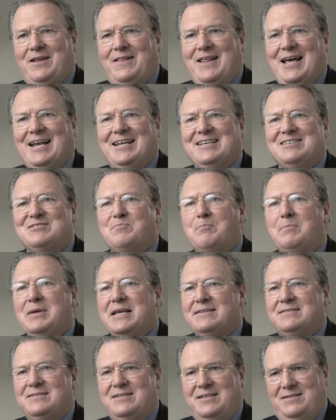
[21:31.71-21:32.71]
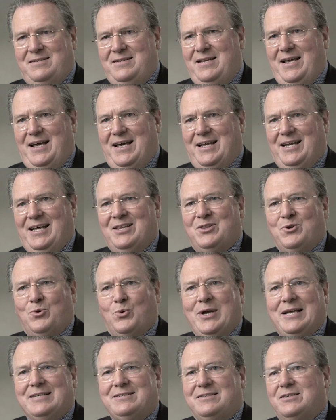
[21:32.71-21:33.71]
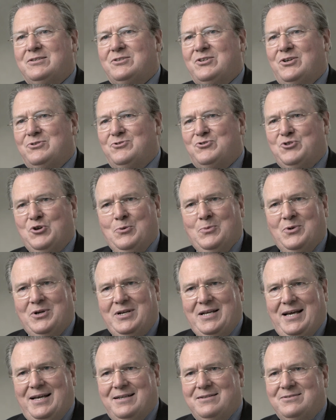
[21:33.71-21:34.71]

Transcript: of that is business debt, and the rest is consumer debt.